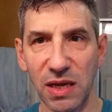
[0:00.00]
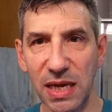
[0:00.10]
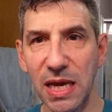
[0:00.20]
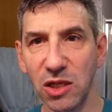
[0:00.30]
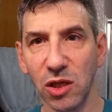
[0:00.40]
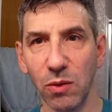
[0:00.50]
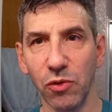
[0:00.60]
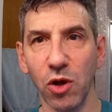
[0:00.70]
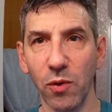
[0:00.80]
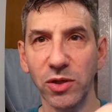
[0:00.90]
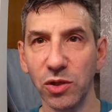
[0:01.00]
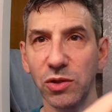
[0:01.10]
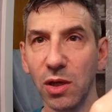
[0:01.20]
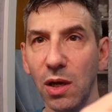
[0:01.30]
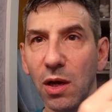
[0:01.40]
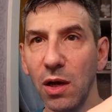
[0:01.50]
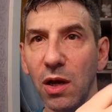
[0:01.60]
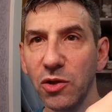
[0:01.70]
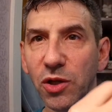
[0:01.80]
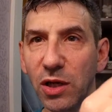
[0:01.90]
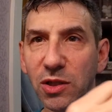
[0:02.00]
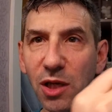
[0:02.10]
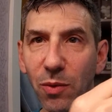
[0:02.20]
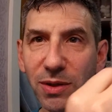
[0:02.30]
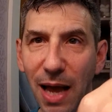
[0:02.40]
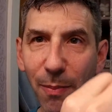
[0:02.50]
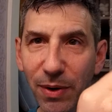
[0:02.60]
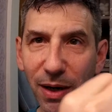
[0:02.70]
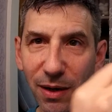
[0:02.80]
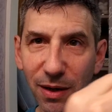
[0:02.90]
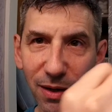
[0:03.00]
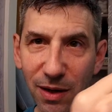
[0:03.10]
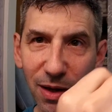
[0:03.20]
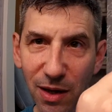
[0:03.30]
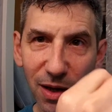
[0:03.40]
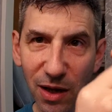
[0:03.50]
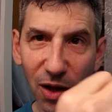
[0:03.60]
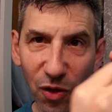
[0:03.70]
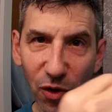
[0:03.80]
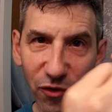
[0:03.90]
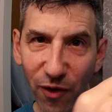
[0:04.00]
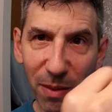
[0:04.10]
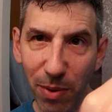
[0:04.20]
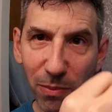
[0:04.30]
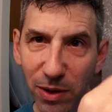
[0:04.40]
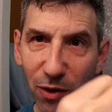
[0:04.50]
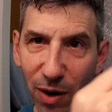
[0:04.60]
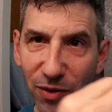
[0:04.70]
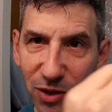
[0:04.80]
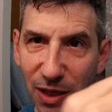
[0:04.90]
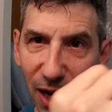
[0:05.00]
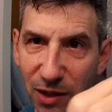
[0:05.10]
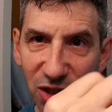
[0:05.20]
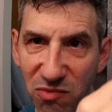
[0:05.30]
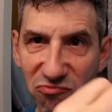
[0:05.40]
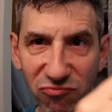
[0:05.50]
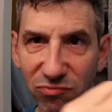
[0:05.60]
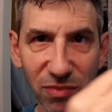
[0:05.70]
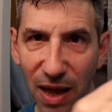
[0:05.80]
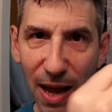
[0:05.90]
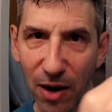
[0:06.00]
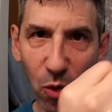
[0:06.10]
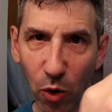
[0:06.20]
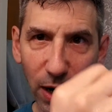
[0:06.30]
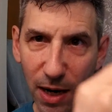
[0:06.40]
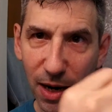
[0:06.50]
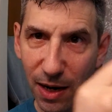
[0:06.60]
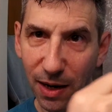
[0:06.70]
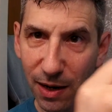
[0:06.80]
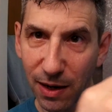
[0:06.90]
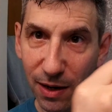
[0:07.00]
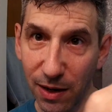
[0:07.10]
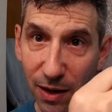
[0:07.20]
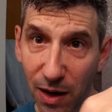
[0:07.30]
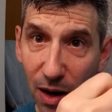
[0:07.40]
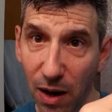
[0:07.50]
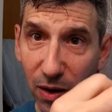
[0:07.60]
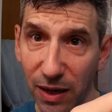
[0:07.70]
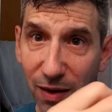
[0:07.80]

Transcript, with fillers: easily with no issues. So you can see what's happening. It looks very bubbly around the sides. Nah, don't worry. Gonna